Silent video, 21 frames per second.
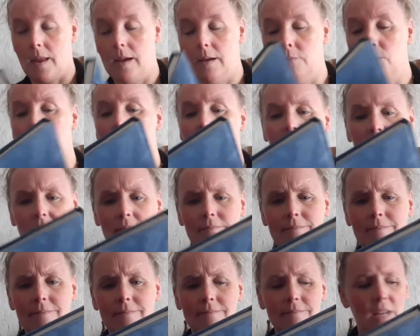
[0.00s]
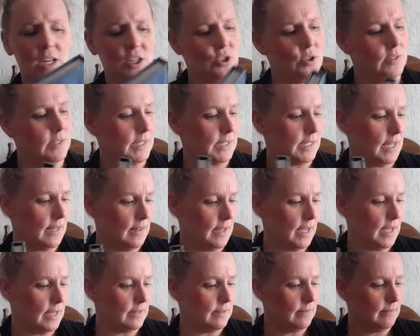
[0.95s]
Well, I shouldn't say
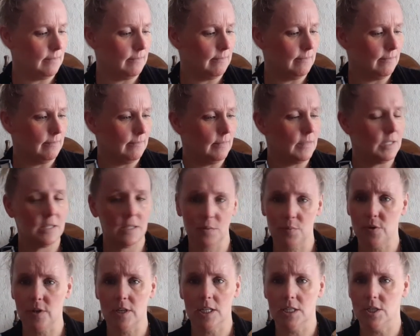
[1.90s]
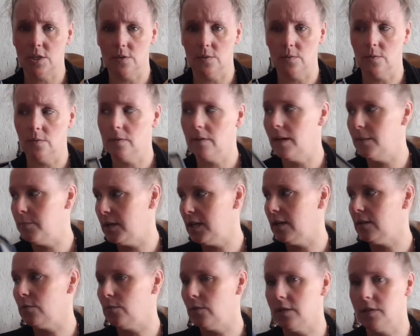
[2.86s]
that. This is pretty too. And my
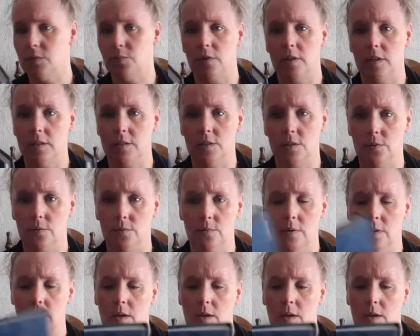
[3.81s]
other one's pretty too.